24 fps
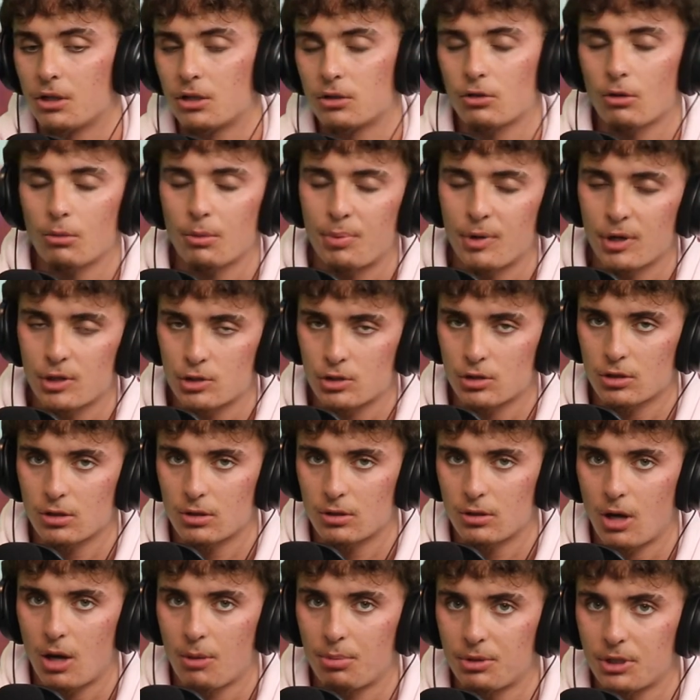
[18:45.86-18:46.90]
can throw a
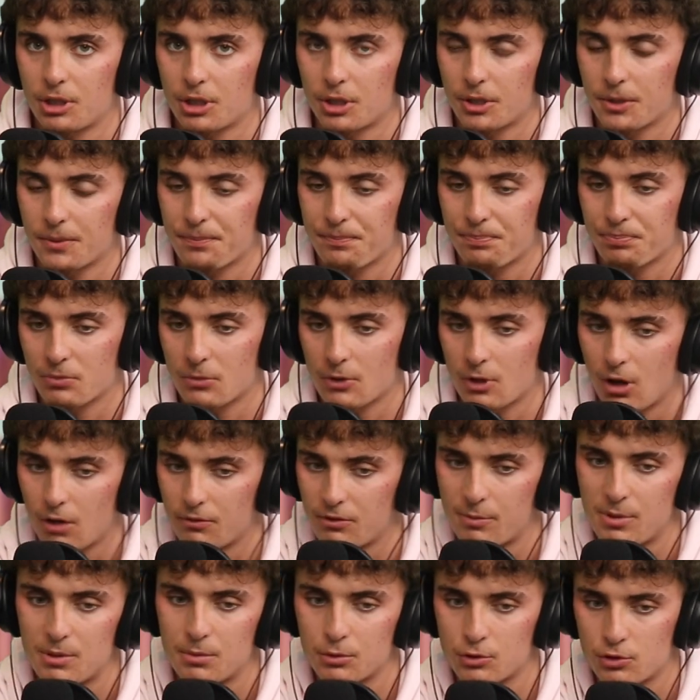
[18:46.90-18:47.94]
picture up here of
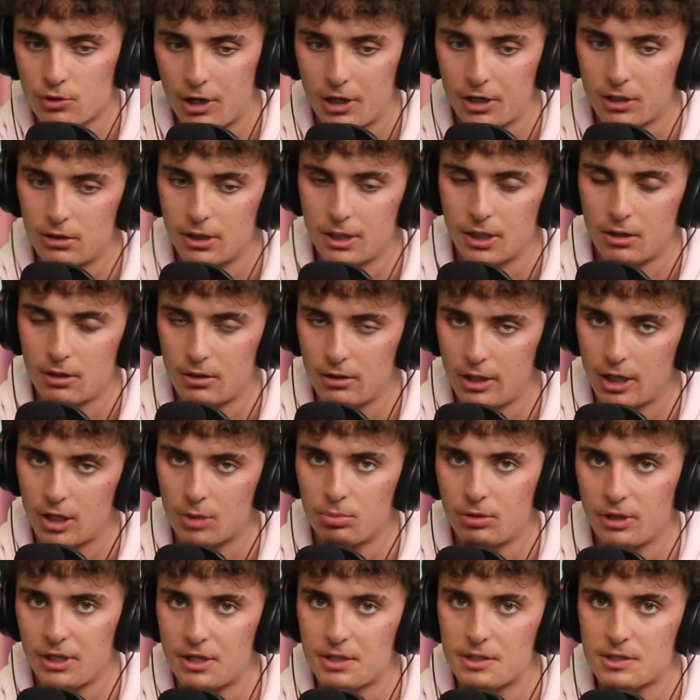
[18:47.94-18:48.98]
the people trying to cling onto the
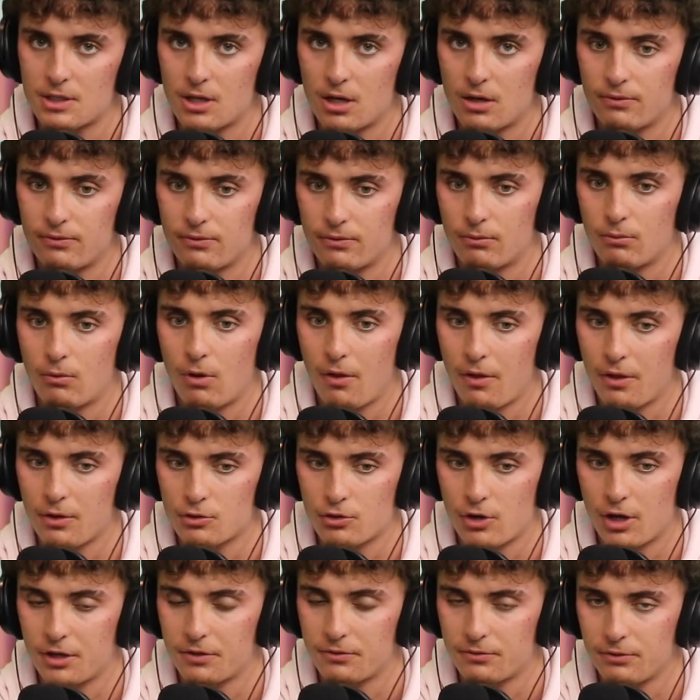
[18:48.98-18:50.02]
airplane and stuff while they're
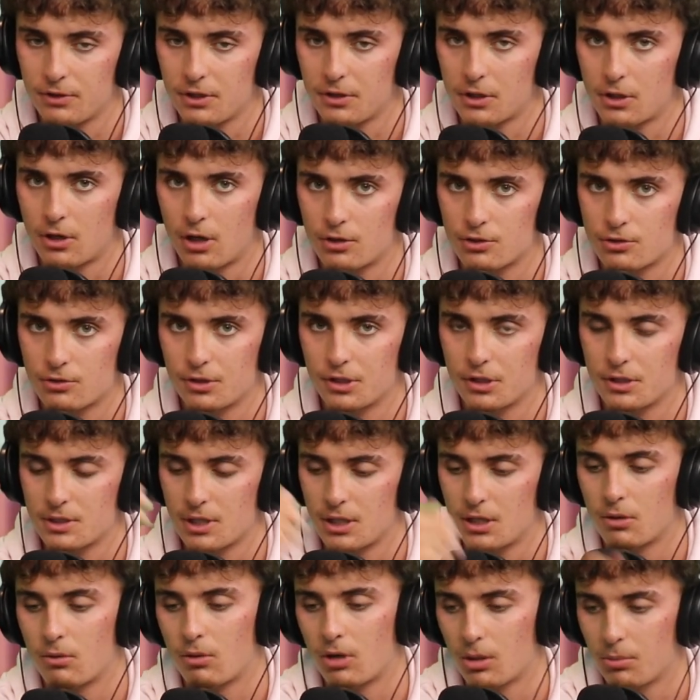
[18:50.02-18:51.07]
trying to flee the country because
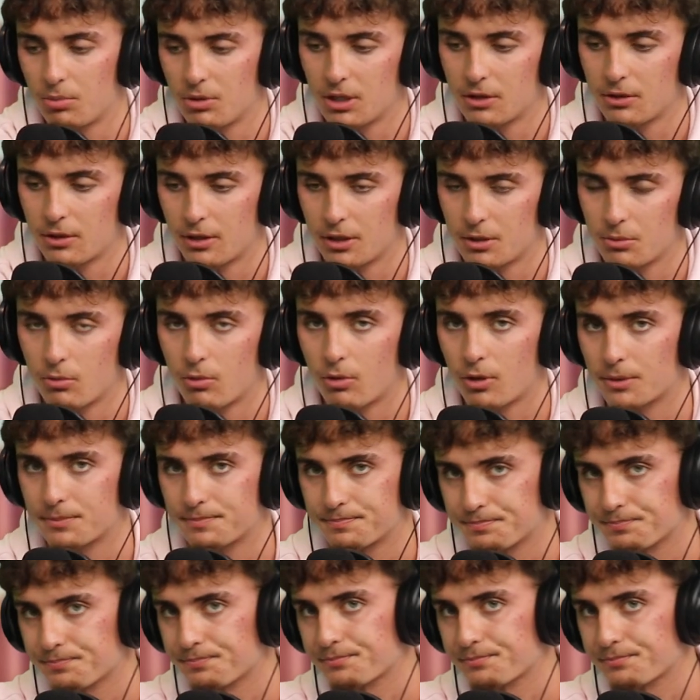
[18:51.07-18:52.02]
they don't want to be in there anymore.